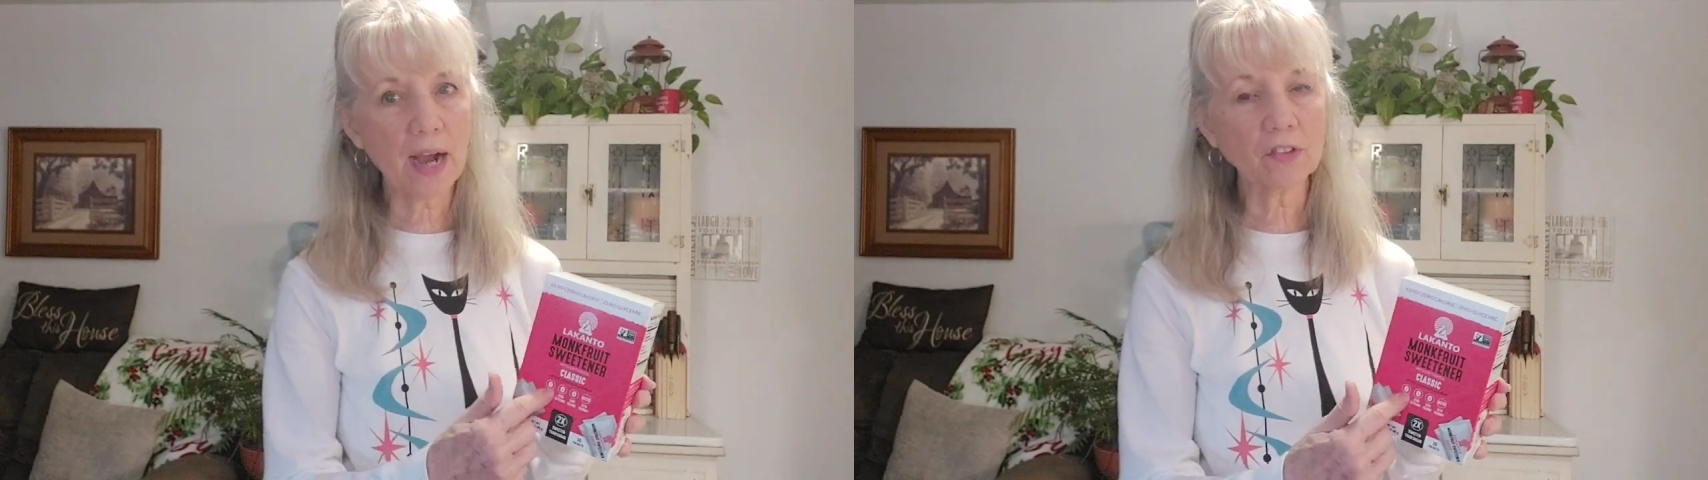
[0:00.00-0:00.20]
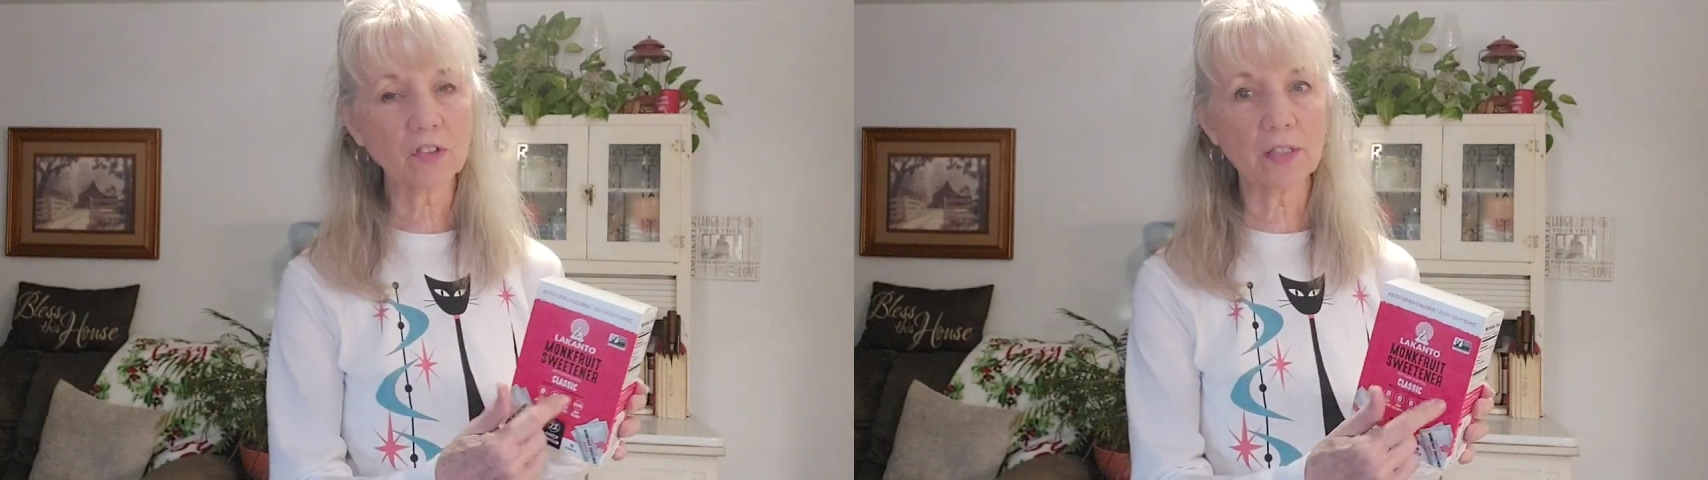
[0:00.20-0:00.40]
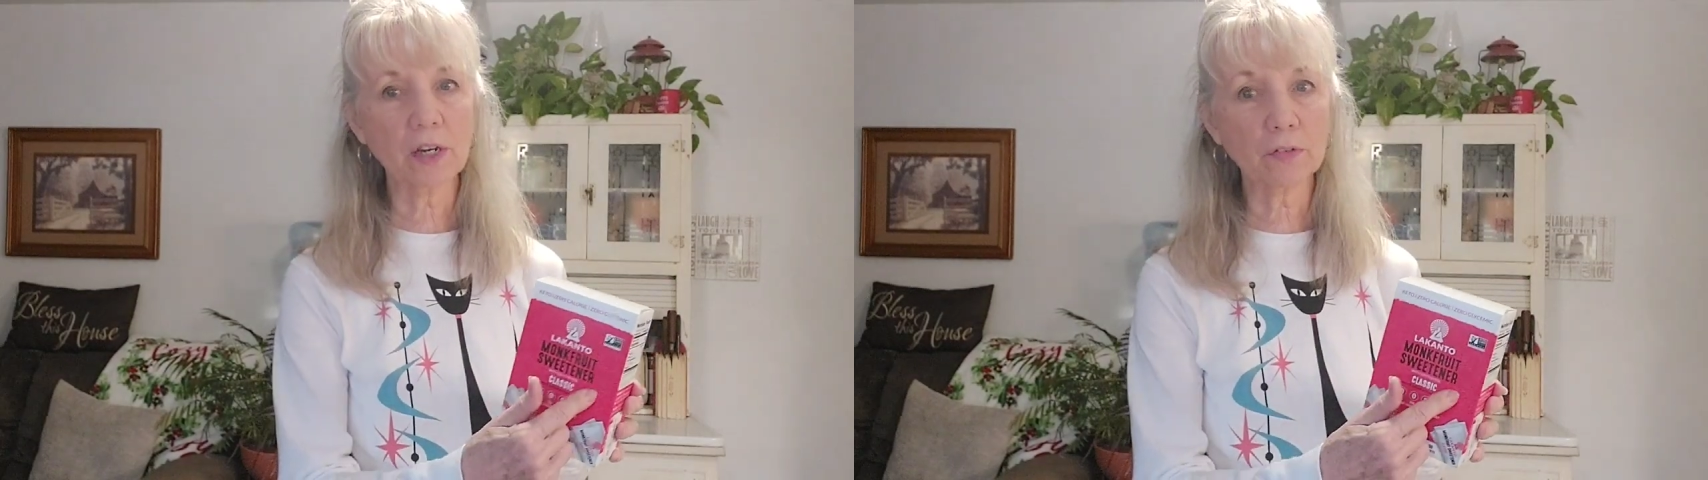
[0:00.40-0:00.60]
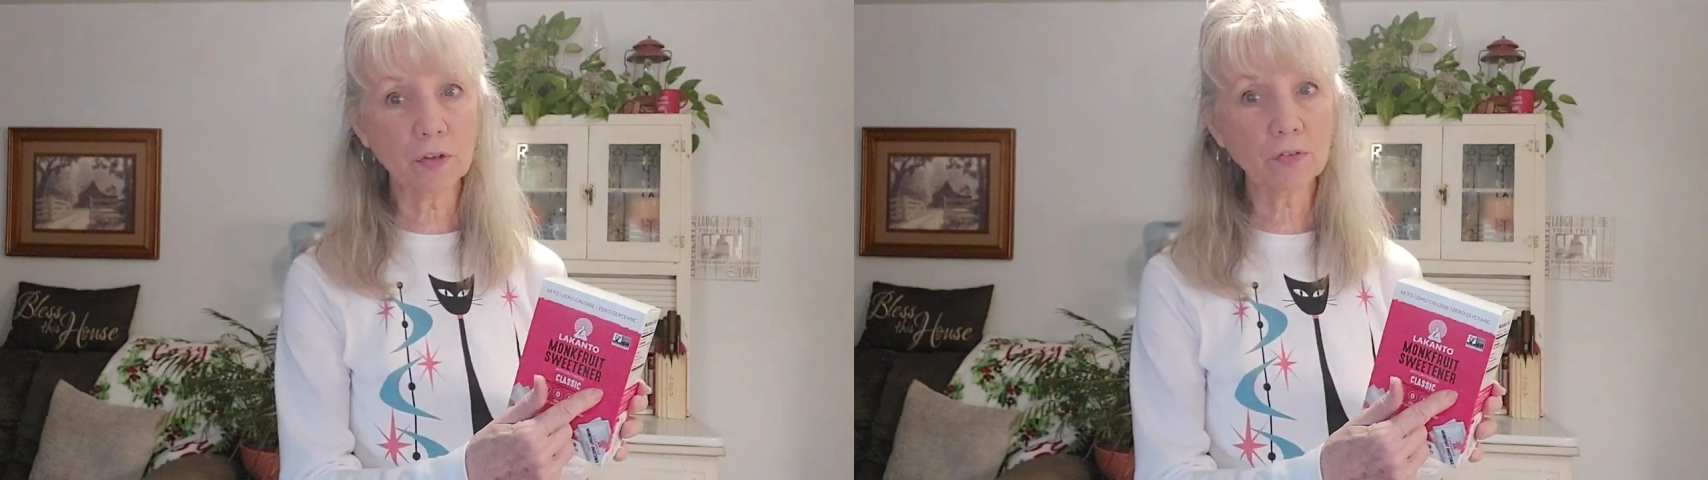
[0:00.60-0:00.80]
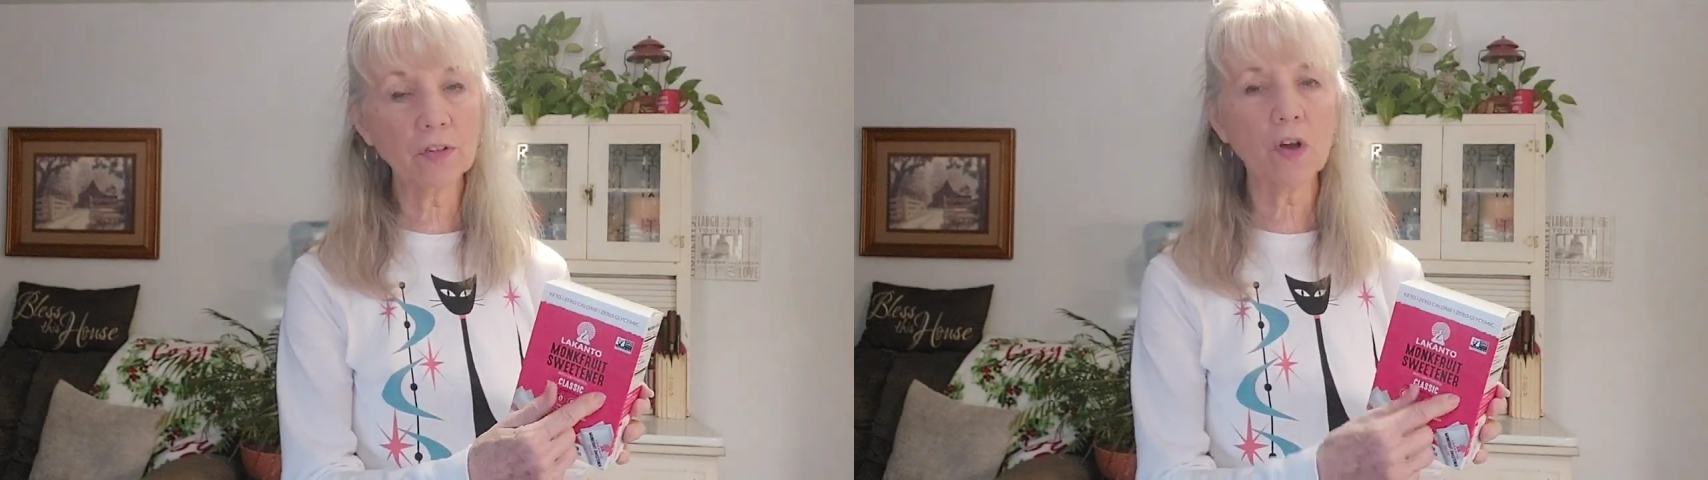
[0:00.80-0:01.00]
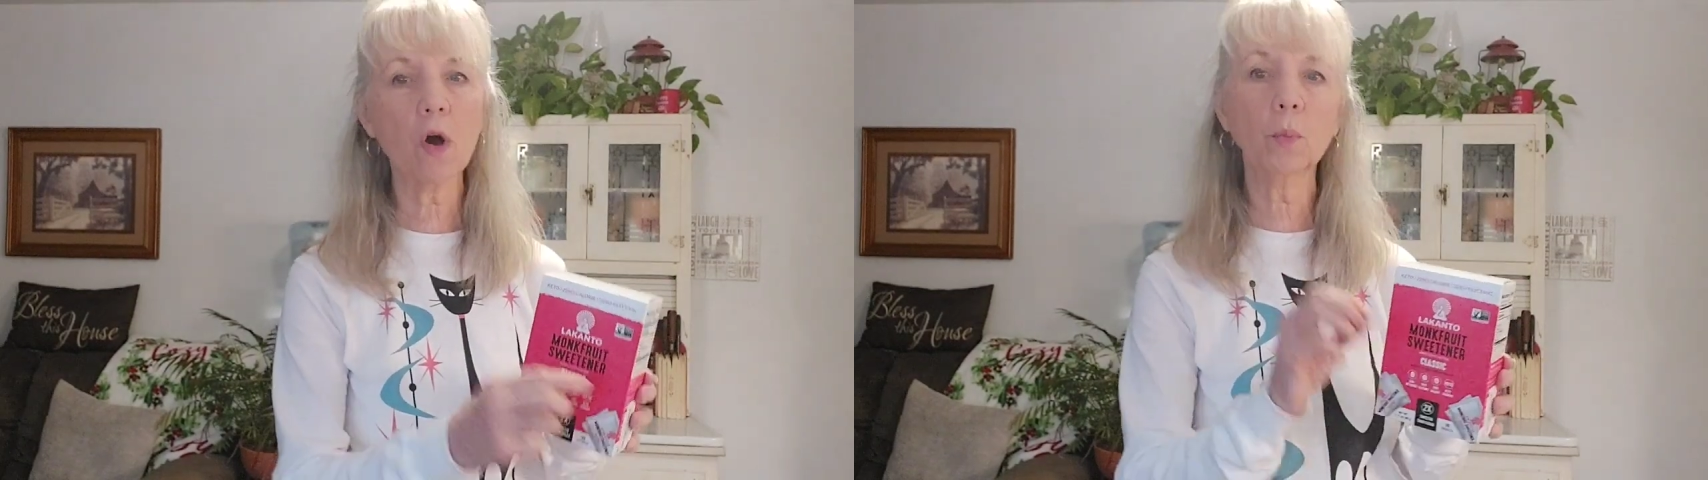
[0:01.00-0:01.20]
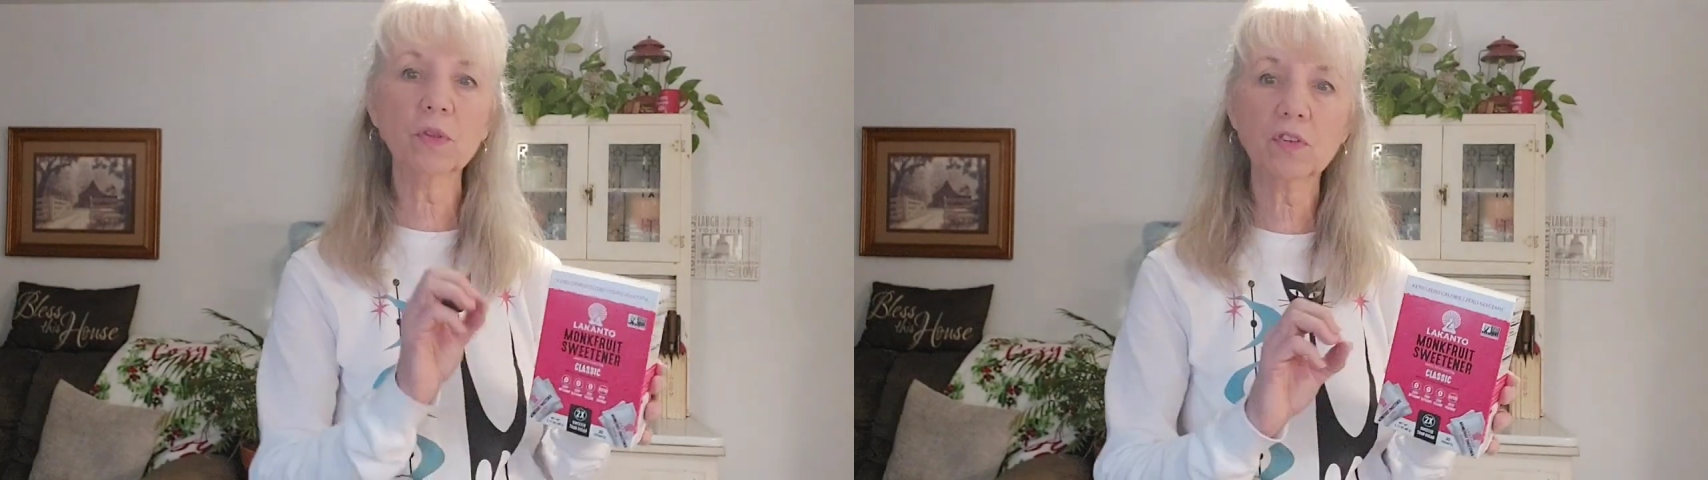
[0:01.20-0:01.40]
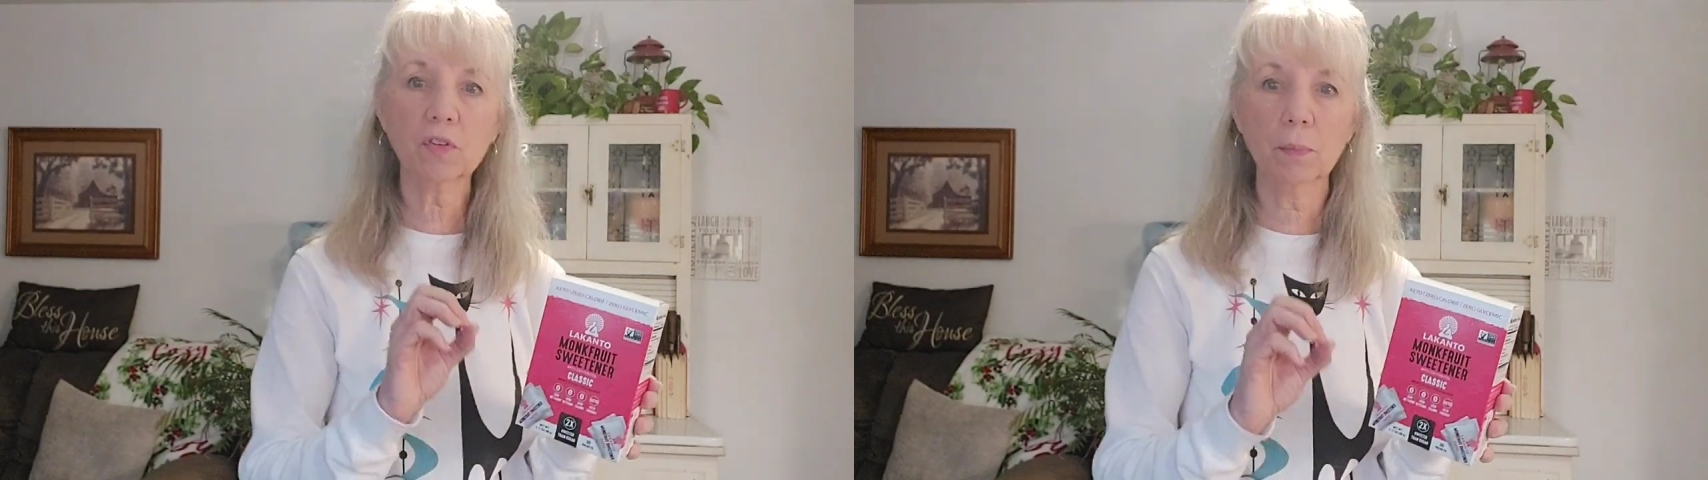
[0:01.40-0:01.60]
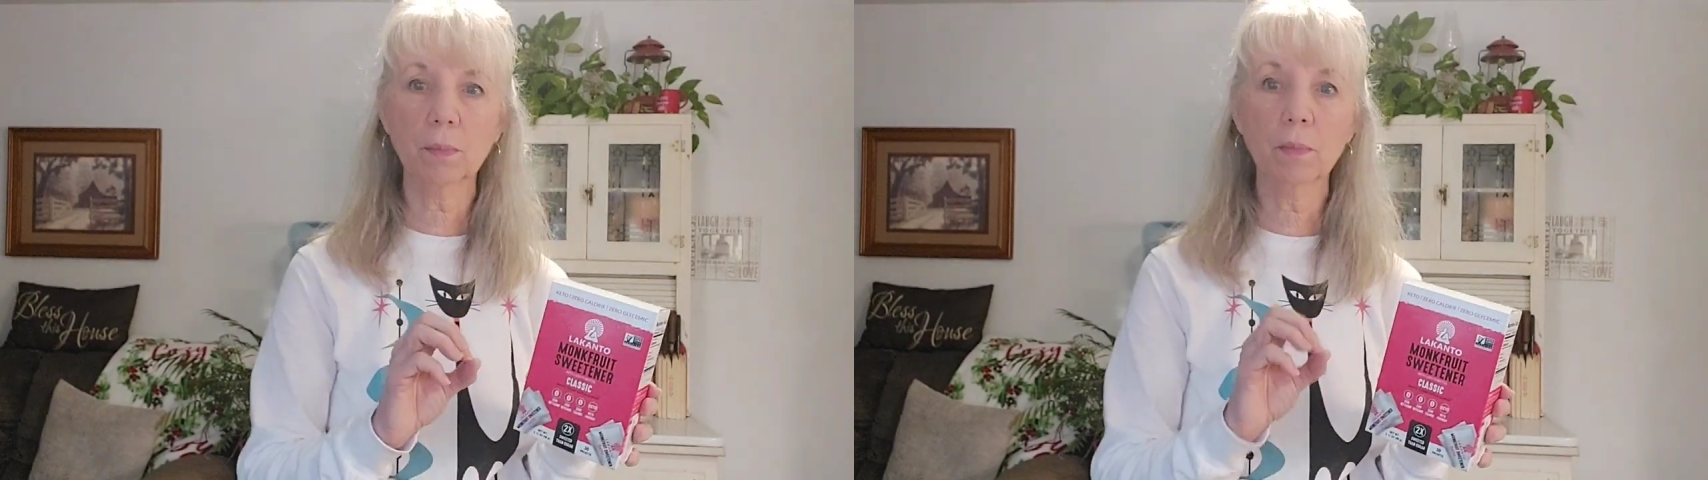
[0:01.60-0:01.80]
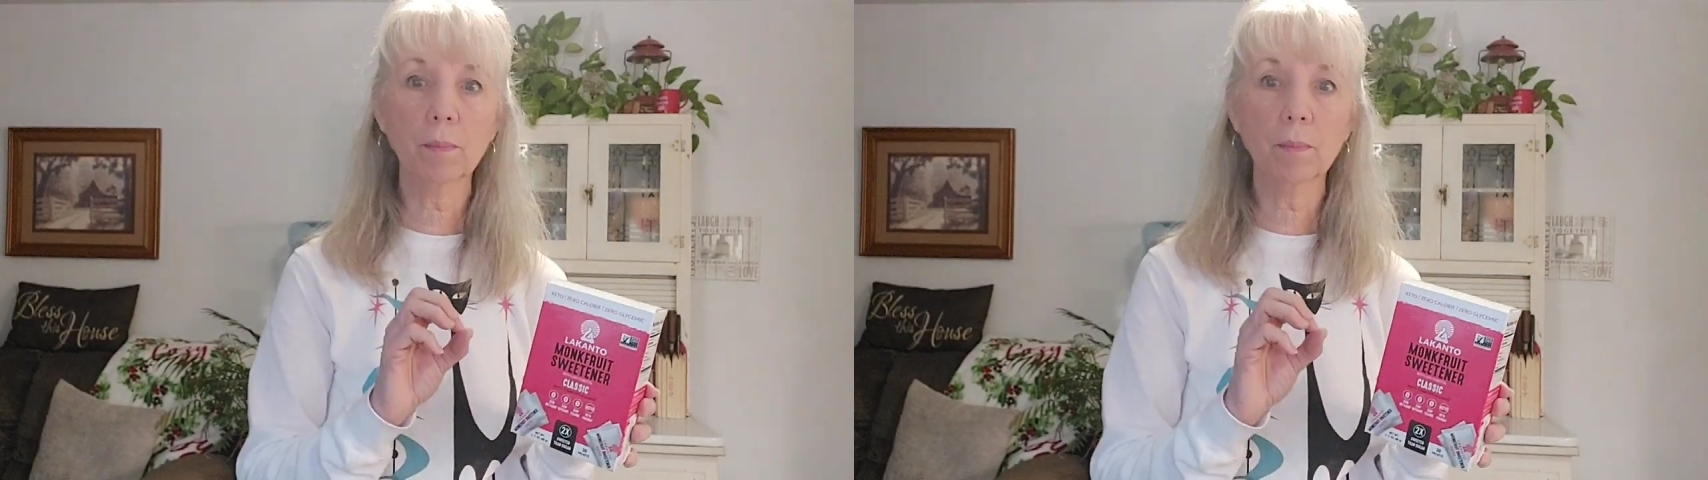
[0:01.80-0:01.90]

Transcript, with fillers: actually erythritol with some